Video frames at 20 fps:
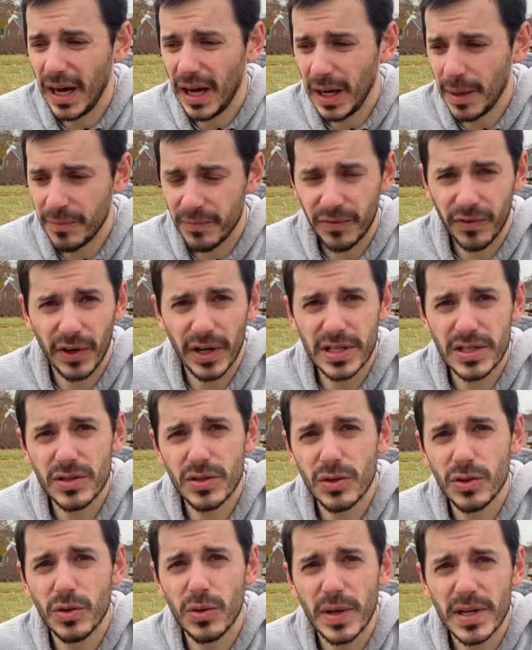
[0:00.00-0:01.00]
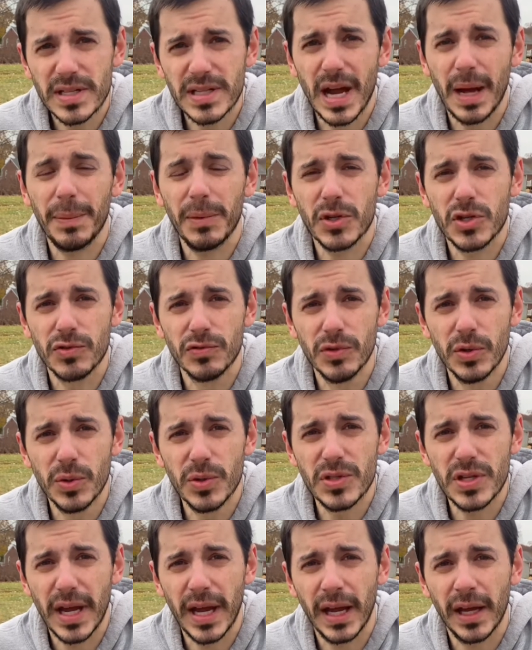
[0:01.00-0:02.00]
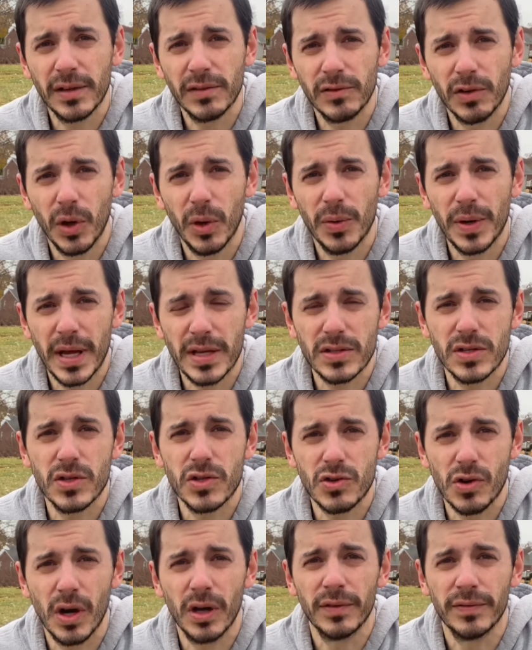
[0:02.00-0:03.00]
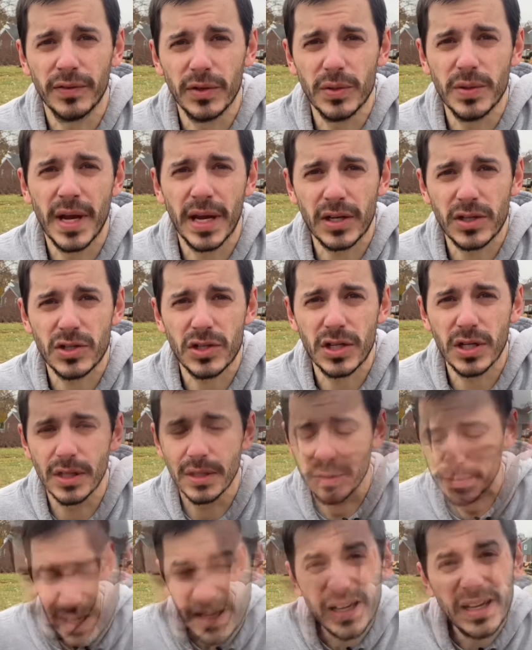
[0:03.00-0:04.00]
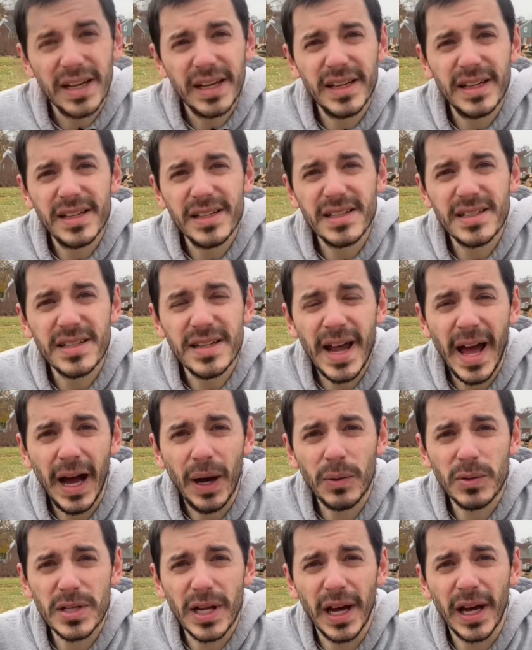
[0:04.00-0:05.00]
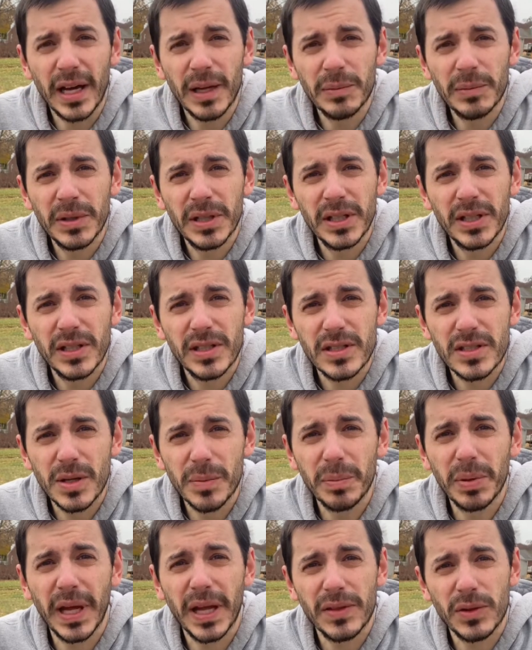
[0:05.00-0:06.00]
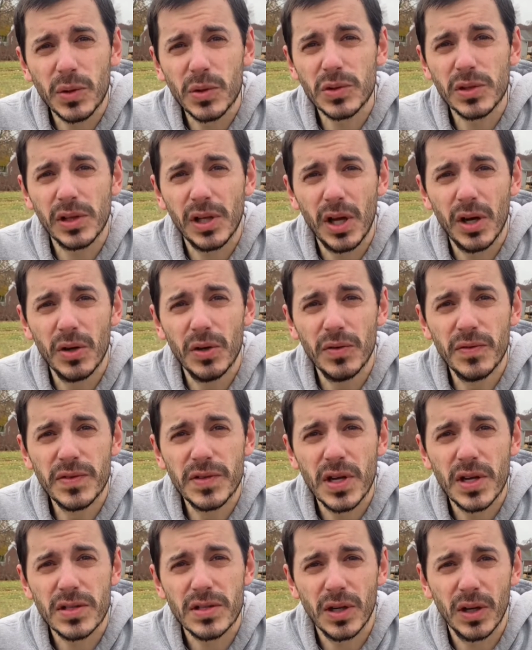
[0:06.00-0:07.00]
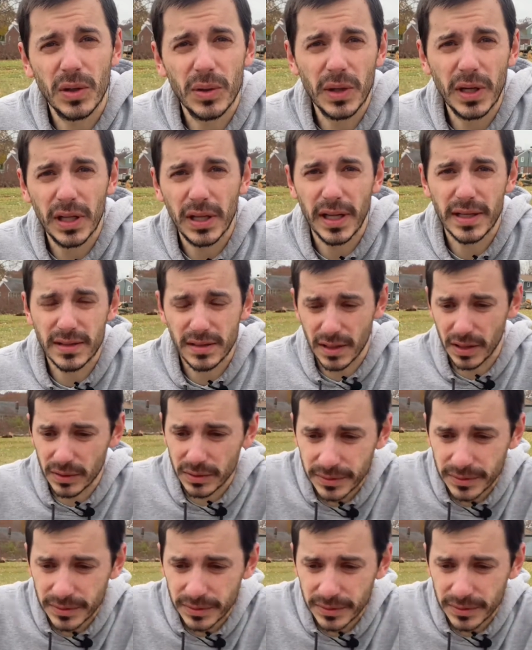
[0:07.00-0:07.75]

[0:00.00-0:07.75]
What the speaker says: for it to establish roots and grow nice and strong for you next year. It is now time to plant those cloves, so let's go.